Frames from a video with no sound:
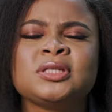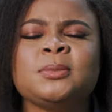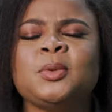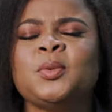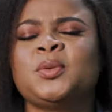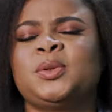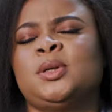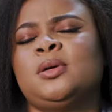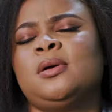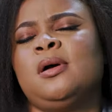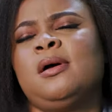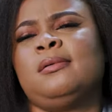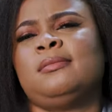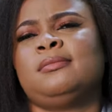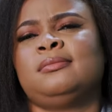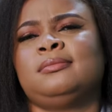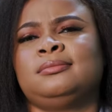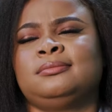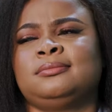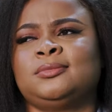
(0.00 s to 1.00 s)
you see me with a gun.
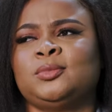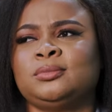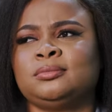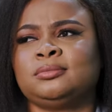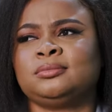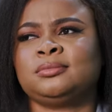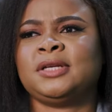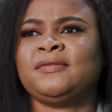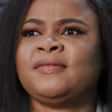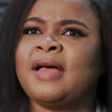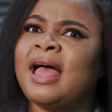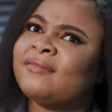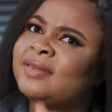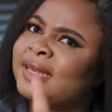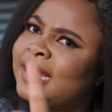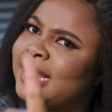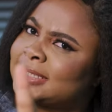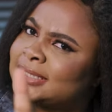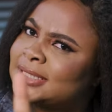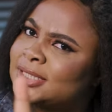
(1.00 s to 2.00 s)
If I have a
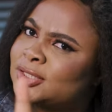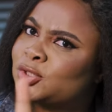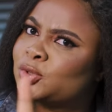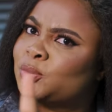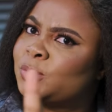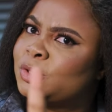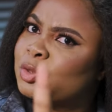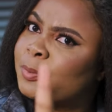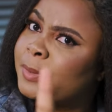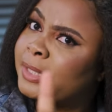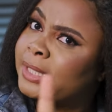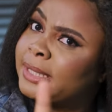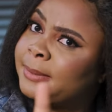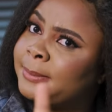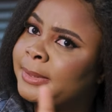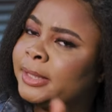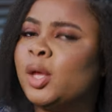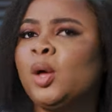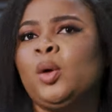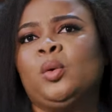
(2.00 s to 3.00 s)
license to it, you better
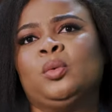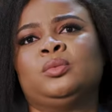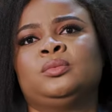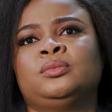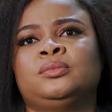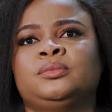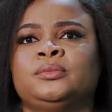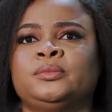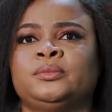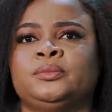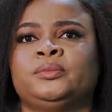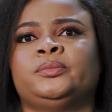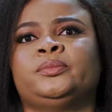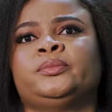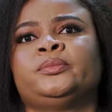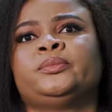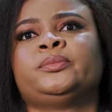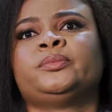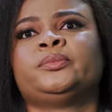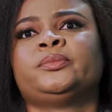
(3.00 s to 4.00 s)
let me go.
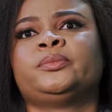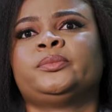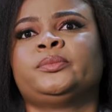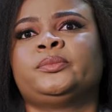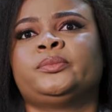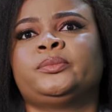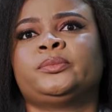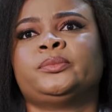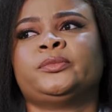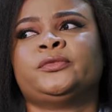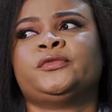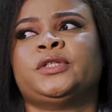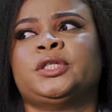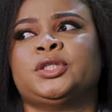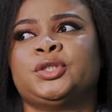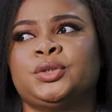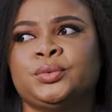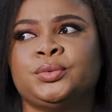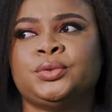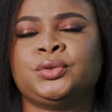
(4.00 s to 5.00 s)
Before
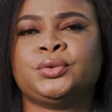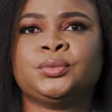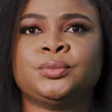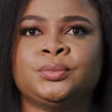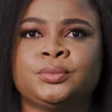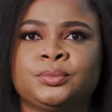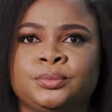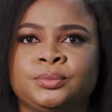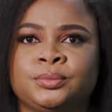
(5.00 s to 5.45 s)
I shoot you.